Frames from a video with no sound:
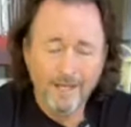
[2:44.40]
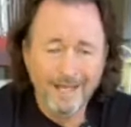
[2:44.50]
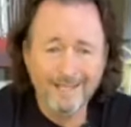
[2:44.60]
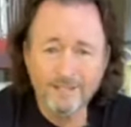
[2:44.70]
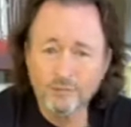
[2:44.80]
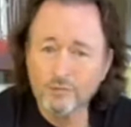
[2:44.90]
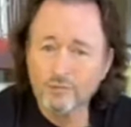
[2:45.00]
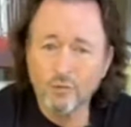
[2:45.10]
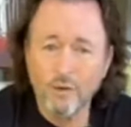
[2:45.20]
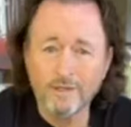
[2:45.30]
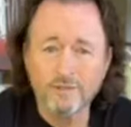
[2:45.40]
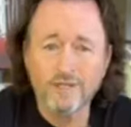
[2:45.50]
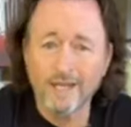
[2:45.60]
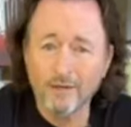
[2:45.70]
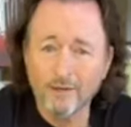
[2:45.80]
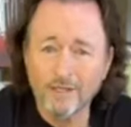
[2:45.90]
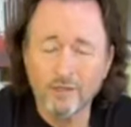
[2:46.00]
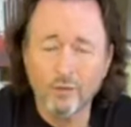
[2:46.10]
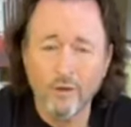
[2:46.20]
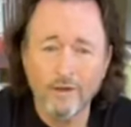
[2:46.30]
And this was quite scary
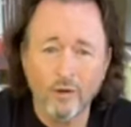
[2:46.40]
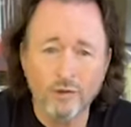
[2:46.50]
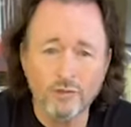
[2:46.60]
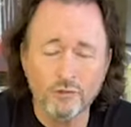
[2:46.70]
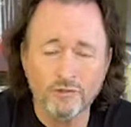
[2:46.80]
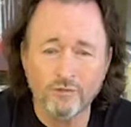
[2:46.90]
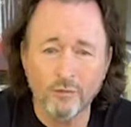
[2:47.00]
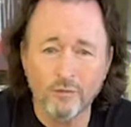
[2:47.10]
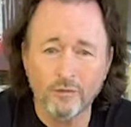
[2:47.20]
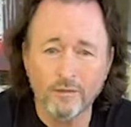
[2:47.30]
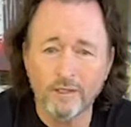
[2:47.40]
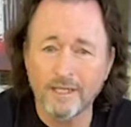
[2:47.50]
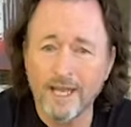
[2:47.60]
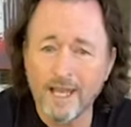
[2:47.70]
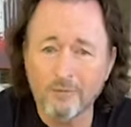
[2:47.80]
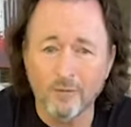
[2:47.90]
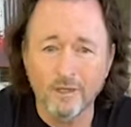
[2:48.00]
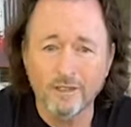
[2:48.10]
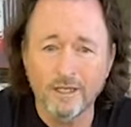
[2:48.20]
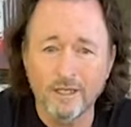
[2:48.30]
and quite arduous for the animal.
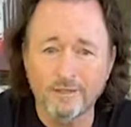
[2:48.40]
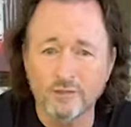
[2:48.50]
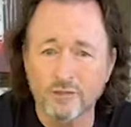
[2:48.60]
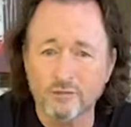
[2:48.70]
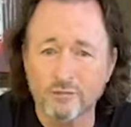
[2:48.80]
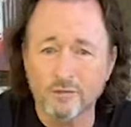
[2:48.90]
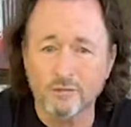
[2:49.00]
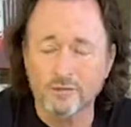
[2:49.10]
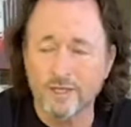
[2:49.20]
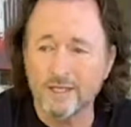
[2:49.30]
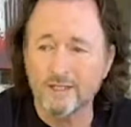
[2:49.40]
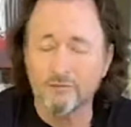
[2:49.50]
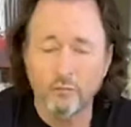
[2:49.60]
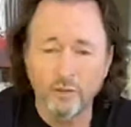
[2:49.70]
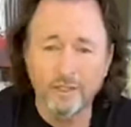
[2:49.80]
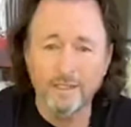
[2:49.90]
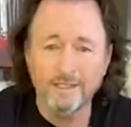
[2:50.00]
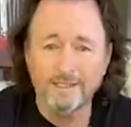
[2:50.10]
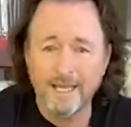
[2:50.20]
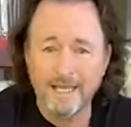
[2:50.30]
It just was a really
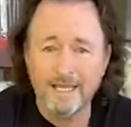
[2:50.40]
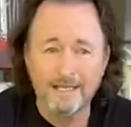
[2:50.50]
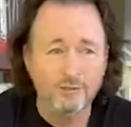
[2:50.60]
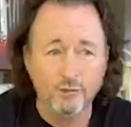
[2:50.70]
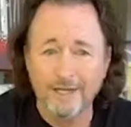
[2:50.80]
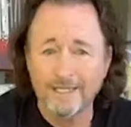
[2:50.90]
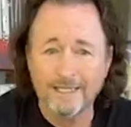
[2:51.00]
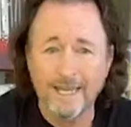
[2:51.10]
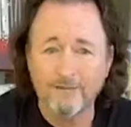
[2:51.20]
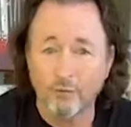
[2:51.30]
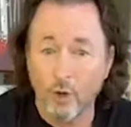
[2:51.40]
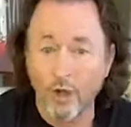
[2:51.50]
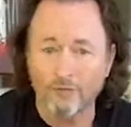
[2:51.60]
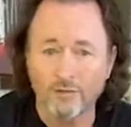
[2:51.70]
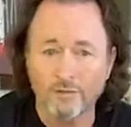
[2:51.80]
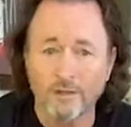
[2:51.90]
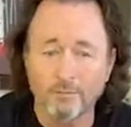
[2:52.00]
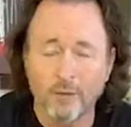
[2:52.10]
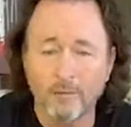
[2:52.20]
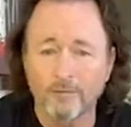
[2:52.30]
dreaded day for all of us,
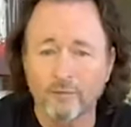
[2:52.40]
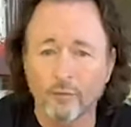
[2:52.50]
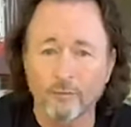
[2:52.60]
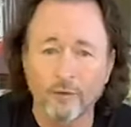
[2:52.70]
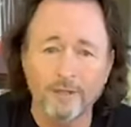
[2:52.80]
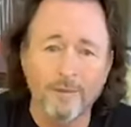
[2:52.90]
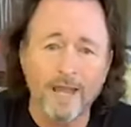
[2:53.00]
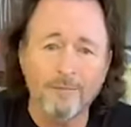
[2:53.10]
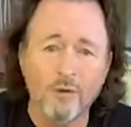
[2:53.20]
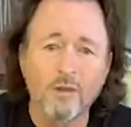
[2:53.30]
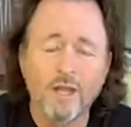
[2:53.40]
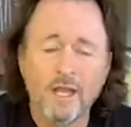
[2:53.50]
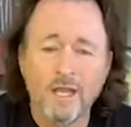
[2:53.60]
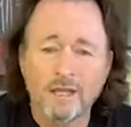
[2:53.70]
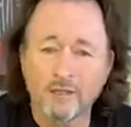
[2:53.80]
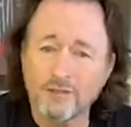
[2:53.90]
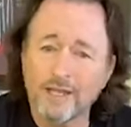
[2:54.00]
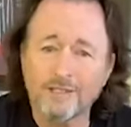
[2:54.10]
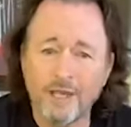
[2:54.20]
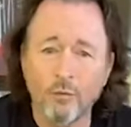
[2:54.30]
probably for the marine mammal, because they
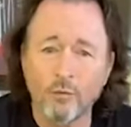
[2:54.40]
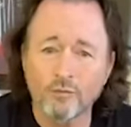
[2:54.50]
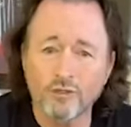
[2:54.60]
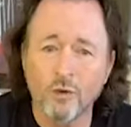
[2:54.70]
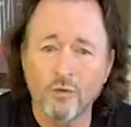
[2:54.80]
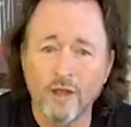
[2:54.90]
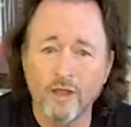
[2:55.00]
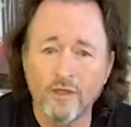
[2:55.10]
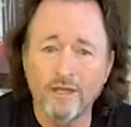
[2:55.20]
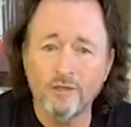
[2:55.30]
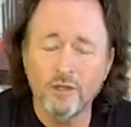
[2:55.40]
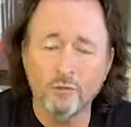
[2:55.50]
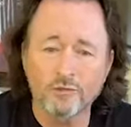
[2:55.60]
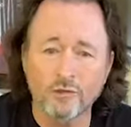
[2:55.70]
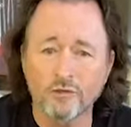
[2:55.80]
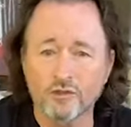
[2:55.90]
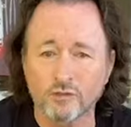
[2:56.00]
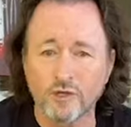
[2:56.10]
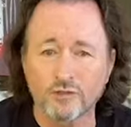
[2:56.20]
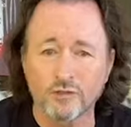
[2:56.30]
could tell what was going on. They knew when certain
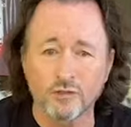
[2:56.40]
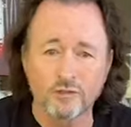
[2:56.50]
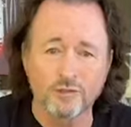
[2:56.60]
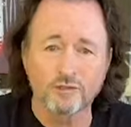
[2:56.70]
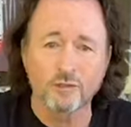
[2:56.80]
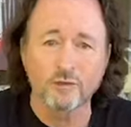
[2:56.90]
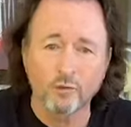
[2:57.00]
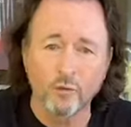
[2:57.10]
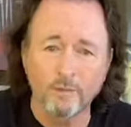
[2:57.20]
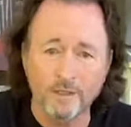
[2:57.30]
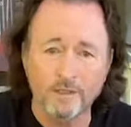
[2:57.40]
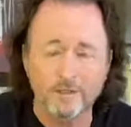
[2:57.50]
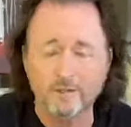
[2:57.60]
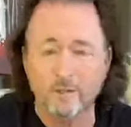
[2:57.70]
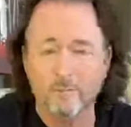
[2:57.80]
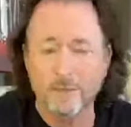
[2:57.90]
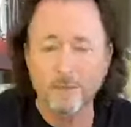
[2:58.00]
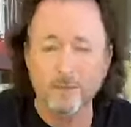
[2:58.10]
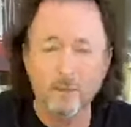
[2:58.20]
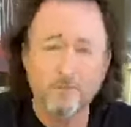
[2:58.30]
stretchers and certain equipment and certain
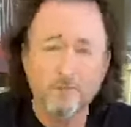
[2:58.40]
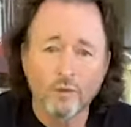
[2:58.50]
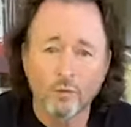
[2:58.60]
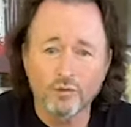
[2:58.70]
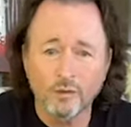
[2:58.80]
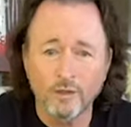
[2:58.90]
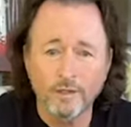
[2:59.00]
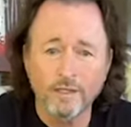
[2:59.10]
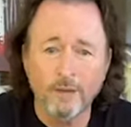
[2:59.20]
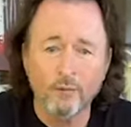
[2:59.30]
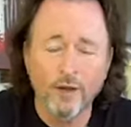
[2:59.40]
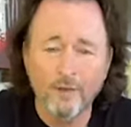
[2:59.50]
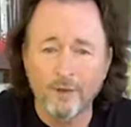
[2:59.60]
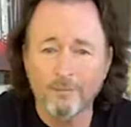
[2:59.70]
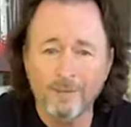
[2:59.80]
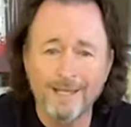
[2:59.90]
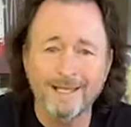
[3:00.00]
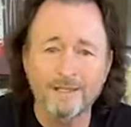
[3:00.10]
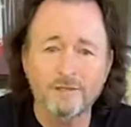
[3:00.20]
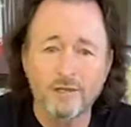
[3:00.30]
people were starting to come around their
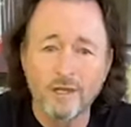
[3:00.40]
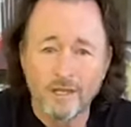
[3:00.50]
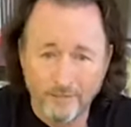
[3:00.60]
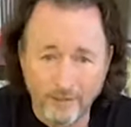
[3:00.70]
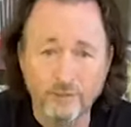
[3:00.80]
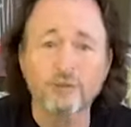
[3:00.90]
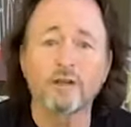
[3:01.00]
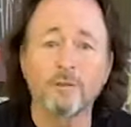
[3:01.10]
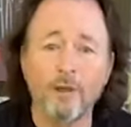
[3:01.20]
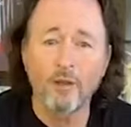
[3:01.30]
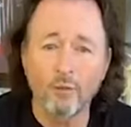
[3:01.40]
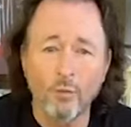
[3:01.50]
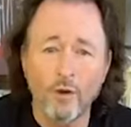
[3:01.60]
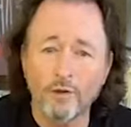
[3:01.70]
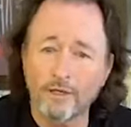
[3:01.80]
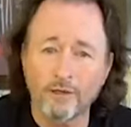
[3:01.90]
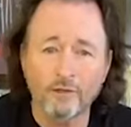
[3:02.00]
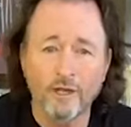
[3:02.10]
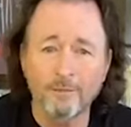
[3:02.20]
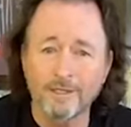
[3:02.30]
pens. They just look up of the water. They're
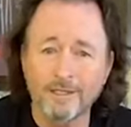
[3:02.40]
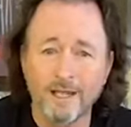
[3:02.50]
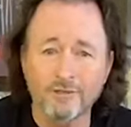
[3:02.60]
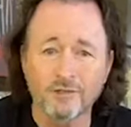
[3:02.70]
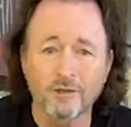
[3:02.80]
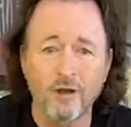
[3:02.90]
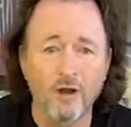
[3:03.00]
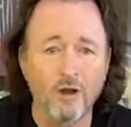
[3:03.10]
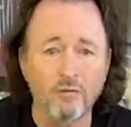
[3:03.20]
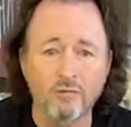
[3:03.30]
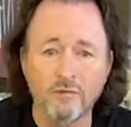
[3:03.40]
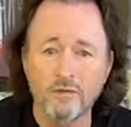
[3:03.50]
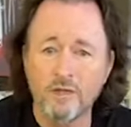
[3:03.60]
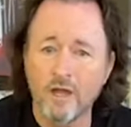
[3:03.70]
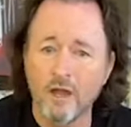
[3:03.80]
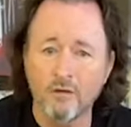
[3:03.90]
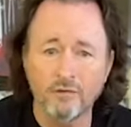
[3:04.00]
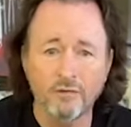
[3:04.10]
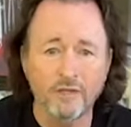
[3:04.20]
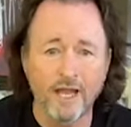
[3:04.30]
incredibly intelligent and go, oh, no,
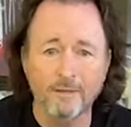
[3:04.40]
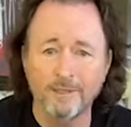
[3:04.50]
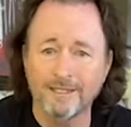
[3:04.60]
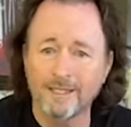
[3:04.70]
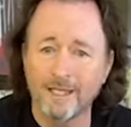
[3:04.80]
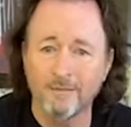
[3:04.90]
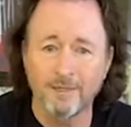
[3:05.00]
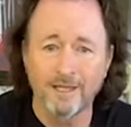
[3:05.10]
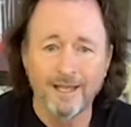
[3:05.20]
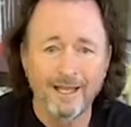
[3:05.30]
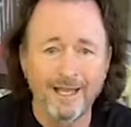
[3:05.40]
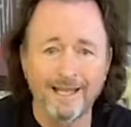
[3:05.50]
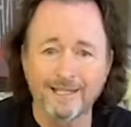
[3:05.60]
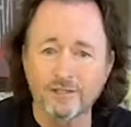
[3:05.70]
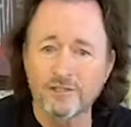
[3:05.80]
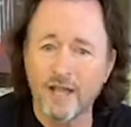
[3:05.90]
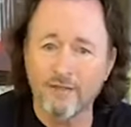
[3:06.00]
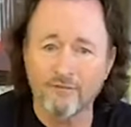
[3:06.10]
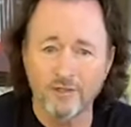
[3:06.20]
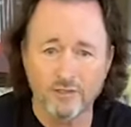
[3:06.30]
you got to be kidding me. It is
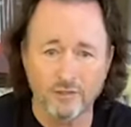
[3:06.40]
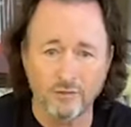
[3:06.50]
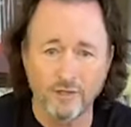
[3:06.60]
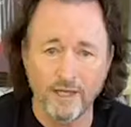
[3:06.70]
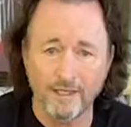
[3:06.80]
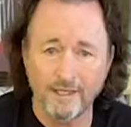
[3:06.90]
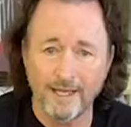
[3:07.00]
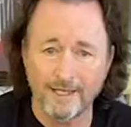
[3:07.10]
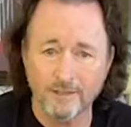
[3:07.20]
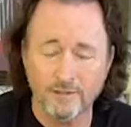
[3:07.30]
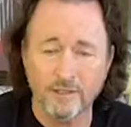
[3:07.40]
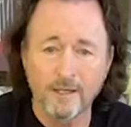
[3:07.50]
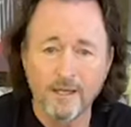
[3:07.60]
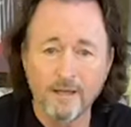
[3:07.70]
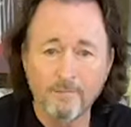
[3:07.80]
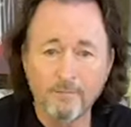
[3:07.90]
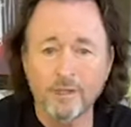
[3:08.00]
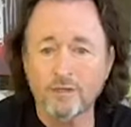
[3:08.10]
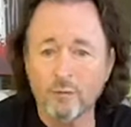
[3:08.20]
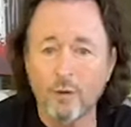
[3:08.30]
not physical day to day, is it?
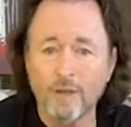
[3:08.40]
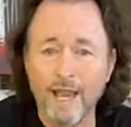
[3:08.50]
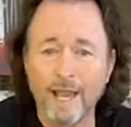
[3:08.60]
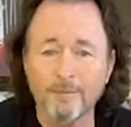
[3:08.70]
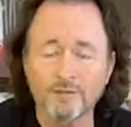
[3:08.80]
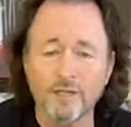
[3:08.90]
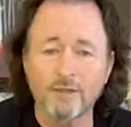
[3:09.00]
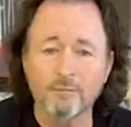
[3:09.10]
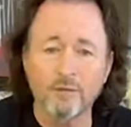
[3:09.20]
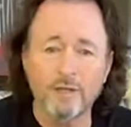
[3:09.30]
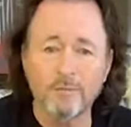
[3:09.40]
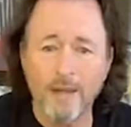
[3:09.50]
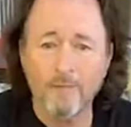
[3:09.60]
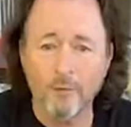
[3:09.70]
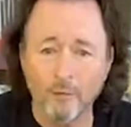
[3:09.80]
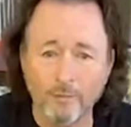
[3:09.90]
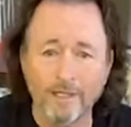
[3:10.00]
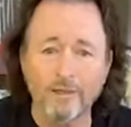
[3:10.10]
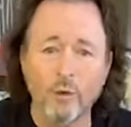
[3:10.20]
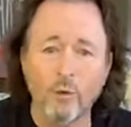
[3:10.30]
Because what would happen is that the marine mammal would
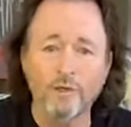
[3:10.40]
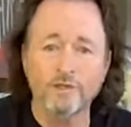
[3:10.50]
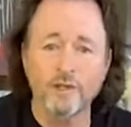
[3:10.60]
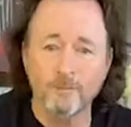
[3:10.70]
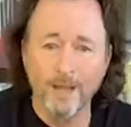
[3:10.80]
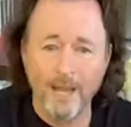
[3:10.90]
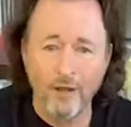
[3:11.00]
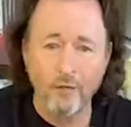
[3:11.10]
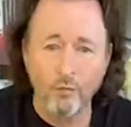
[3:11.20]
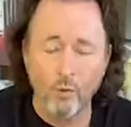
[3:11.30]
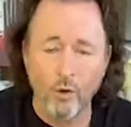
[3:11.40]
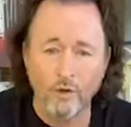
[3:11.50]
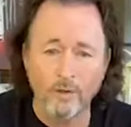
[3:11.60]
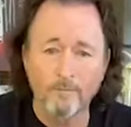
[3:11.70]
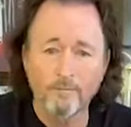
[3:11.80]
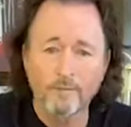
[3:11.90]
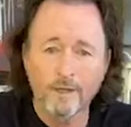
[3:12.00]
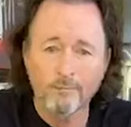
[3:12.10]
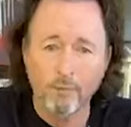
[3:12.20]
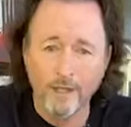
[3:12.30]
be hoisted up out of the water,
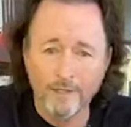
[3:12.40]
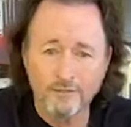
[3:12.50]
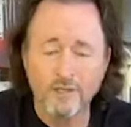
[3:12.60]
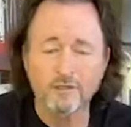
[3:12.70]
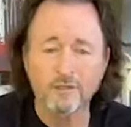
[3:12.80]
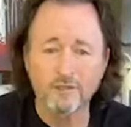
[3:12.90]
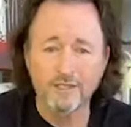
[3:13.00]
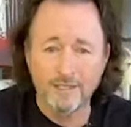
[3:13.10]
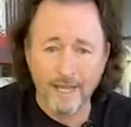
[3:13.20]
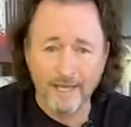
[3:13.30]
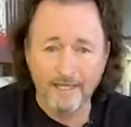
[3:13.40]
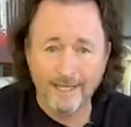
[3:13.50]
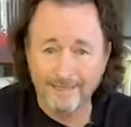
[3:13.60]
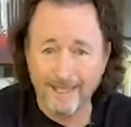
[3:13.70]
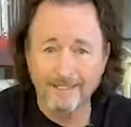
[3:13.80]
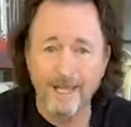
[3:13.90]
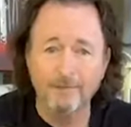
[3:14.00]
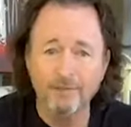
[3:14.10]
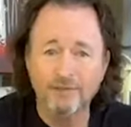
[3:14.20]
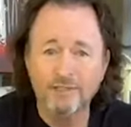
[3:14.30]
placed onto the deck at that
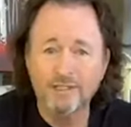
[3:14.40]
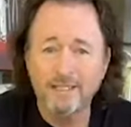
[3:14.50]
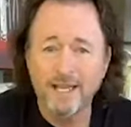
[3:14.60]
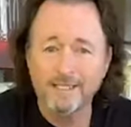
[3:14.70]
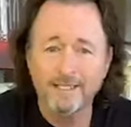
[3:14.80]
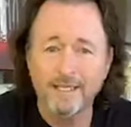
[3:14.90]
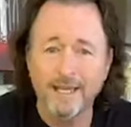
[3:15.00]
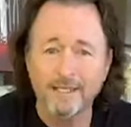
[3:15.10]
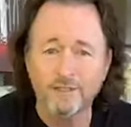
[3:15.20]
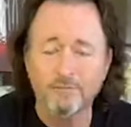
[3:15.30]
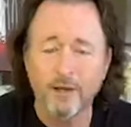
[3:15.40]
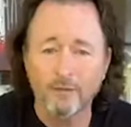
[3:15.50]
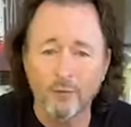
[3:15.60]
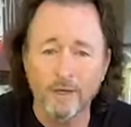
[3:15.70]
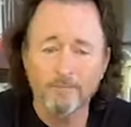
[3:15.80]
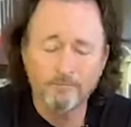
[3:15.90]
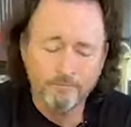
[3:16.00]
time. This is in the 1980s, by the way.